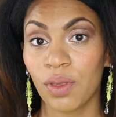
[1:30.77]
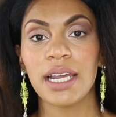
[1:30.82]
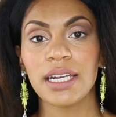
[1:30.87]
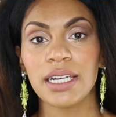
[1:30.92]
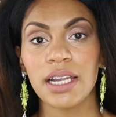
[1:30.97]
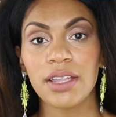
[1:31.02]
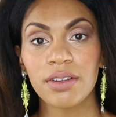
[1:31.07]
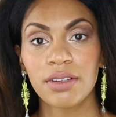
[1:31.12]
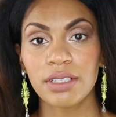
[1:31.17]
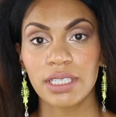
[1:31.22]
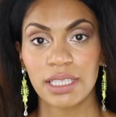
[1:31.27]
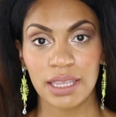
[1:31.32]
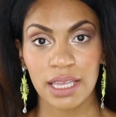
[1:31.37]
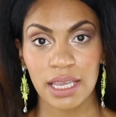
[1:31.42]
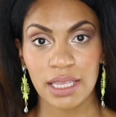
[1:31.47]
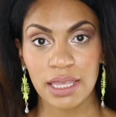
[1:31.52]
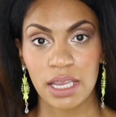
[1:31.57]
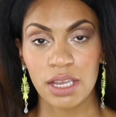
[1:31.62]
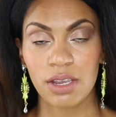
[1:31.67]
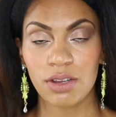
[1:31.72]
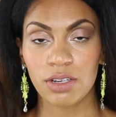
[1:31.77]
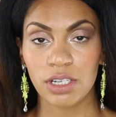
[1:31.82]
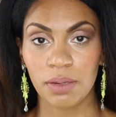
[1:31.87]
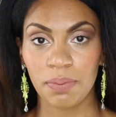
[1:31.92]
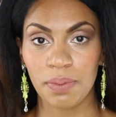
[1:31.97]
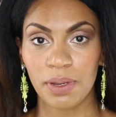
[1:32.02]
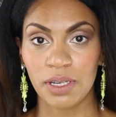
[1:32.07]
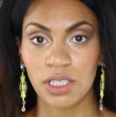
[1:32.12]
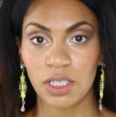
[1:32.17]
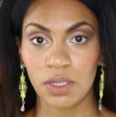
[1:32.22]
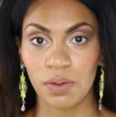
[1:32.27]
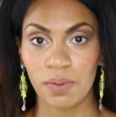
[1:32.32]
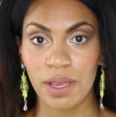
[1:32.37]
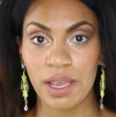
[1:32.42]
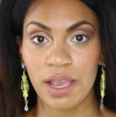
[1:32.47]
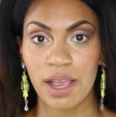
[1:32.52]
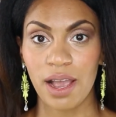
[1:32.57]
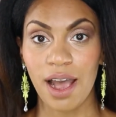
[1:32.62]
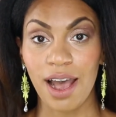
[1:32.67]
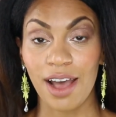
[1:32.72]
Another thing that you should be
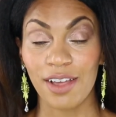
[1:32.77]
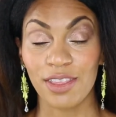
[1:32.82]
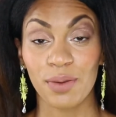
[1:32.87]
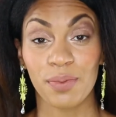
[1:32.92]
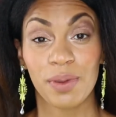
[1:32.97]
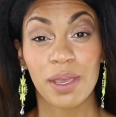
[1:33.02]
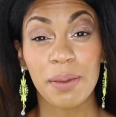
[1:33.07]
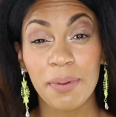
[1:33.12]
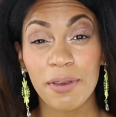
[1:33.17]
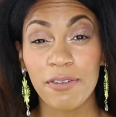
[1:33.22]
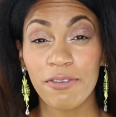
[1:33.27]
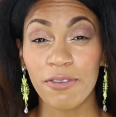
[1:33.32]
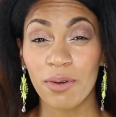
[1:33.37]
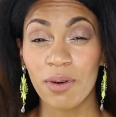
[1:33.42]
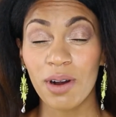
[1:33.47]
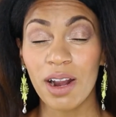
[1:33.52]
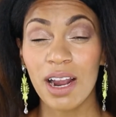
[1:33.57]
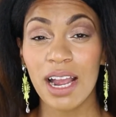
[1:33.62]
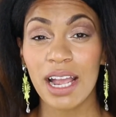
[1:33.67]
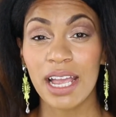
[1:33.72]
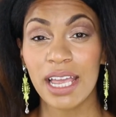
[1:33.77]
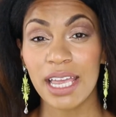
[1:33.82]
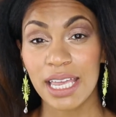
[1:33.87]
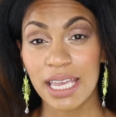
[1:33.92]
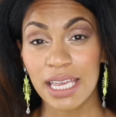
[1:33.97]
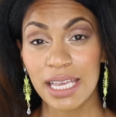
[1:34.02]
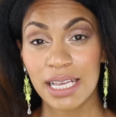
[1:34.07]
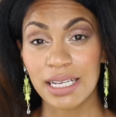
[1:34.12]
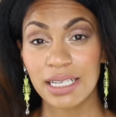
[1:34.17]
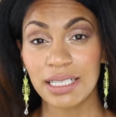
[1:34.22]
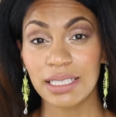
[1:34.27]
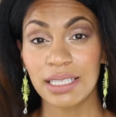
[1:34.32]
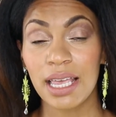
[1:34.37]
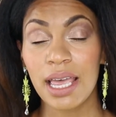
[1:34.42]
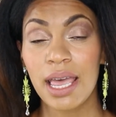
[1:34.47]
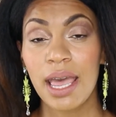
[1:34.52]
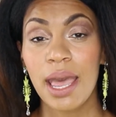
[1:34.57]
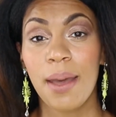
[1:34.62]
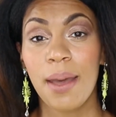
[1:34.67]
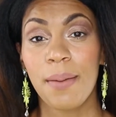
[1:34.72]
doing the week before is
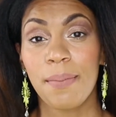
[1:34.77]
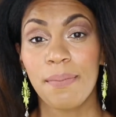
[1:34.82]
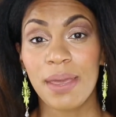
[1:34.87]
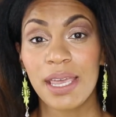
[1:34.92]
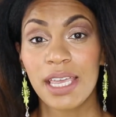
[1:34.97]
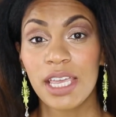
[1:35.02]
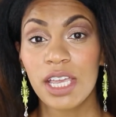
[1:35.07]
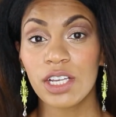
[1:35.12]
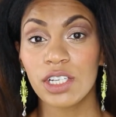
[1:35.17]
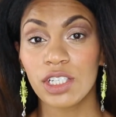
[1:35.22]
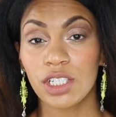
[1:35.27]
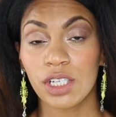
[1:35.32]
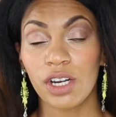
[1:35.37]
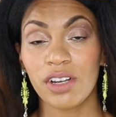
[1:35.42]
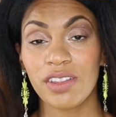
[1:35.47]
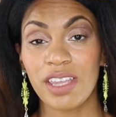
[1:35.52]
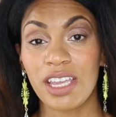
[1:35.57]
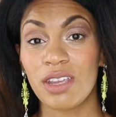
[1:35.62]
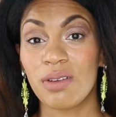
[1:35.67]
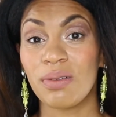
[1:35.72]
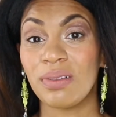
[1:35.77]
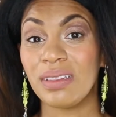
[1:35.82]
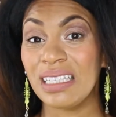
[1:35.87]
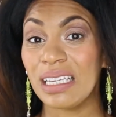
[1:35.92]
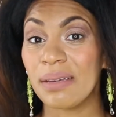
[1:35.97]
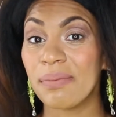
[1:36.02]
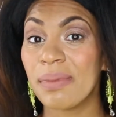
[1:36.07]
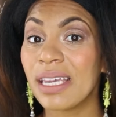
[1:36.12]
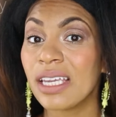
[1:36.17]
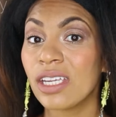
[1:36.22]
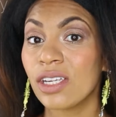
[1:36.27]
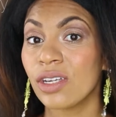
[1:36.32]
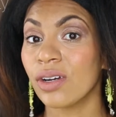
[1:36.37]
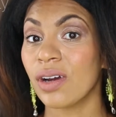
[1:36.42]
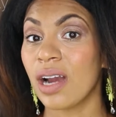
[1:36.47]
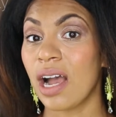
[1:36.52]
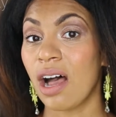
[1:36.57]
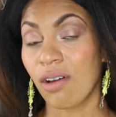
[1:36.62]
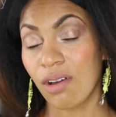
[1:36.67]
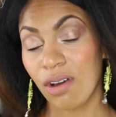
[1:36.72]
making sure that you limit
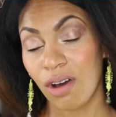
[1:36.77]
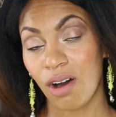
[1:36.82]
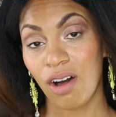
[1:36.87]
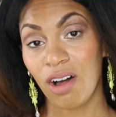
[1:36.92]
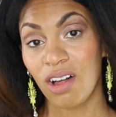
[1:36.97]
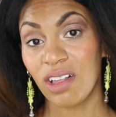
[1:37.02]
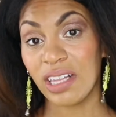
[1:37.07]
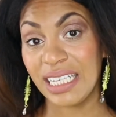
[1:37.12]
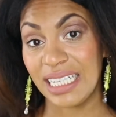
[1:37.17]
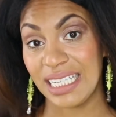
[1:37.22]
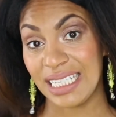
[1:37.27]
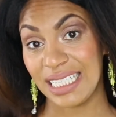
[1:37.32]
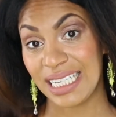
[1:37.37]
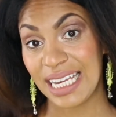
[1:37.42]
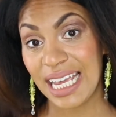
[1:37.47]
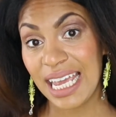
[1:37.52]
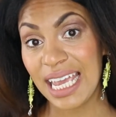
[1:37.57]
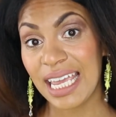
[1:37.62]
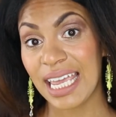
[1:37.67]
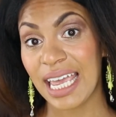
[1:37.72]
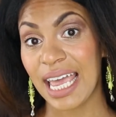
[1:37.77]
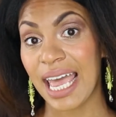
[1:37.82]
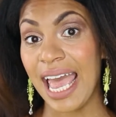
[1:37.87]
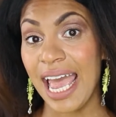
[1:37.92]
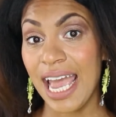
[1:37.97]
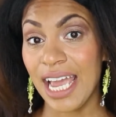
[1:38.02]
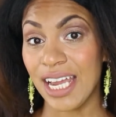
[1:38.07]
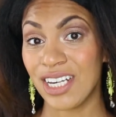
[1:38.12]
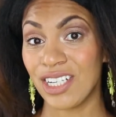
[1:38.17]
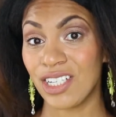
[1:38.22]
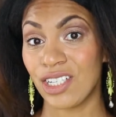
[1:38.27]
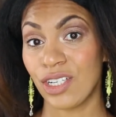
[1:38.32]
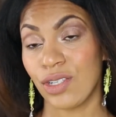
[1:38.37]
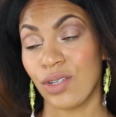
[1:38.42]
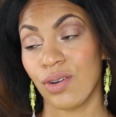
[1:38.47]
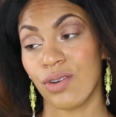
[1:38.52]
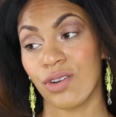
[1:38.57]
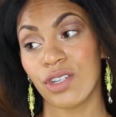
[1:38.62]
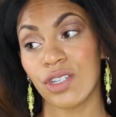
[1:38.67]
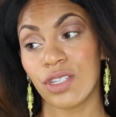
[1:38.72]
your alcohol intake and
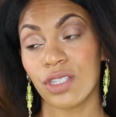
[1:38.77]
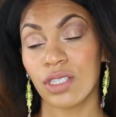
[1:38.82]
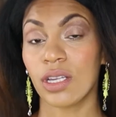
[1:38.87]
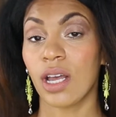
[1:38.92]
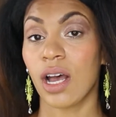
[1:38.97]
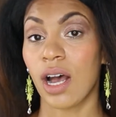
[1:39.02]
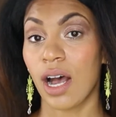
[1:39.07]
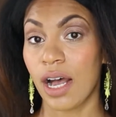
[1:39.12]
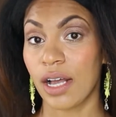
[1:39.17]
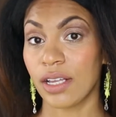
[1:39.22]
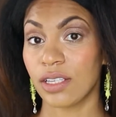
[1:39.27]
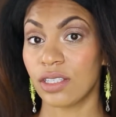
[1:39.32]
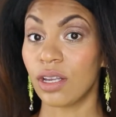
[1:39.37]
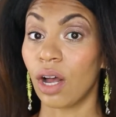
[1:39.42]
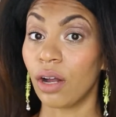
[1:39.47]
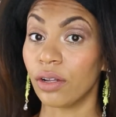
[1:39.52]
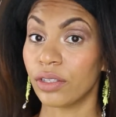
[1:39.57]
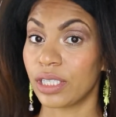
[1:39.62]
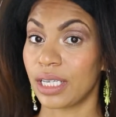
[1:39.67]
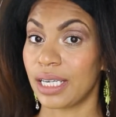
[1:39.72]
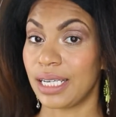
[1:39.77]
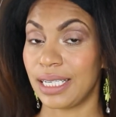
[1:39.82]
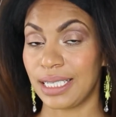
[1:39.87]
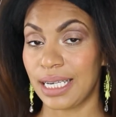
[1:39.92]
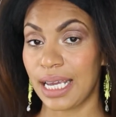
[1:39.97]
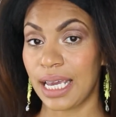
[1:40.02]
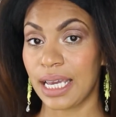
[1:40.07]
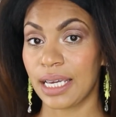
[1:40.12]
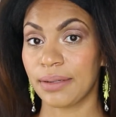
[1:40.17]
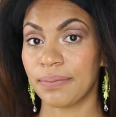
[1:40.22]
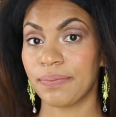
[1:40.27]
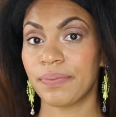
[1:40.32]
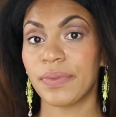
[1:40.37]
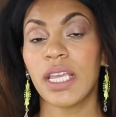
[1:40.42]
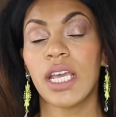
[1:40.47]
your salt intake.